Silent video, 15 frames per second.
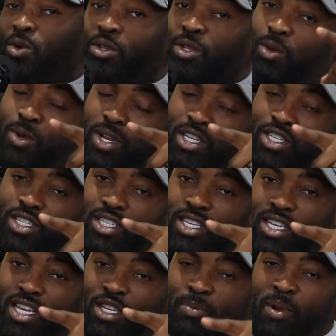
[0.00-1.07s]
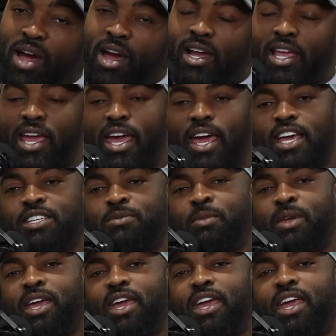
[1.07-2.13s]
through this podcast,
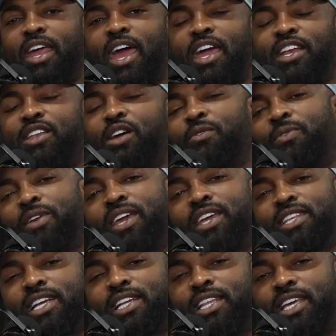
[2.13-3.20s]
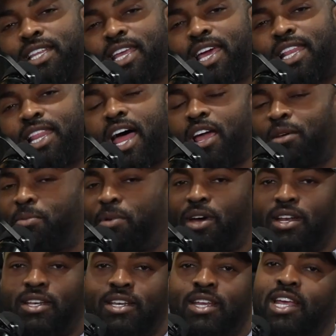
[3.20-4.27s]
man, hey, don't forget to click that like
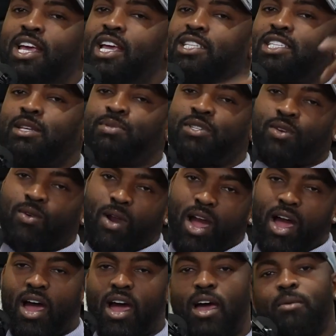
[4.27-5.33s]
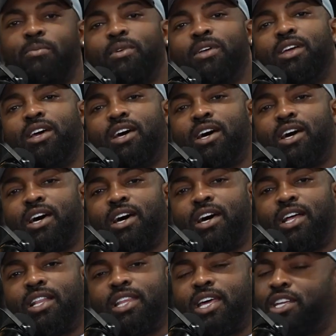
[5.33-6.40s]
button, subscribe.
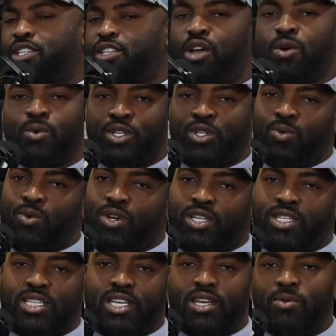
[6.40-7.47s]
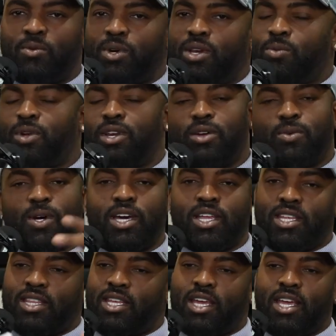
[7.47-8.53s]
Let us know what you want to see, what
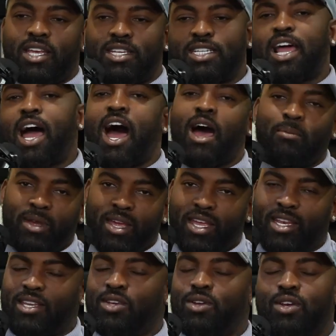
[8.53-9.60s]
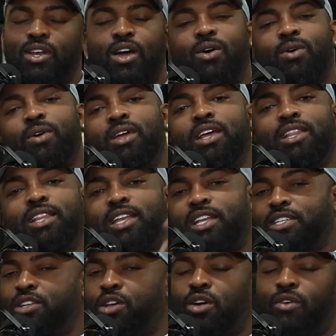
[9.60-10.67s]
other things. Comment, Let
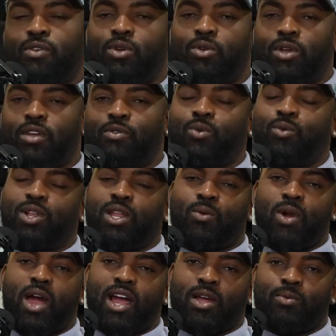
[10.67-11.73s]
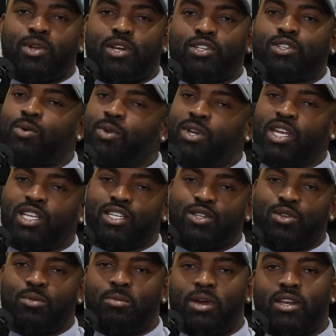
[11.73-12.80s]
us know if you really rocking with us, or we need to
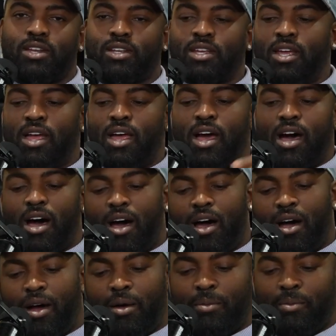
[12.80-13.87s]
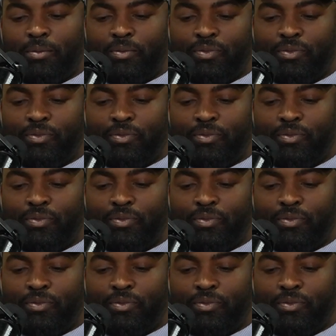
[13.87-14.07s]
do better. Yeah,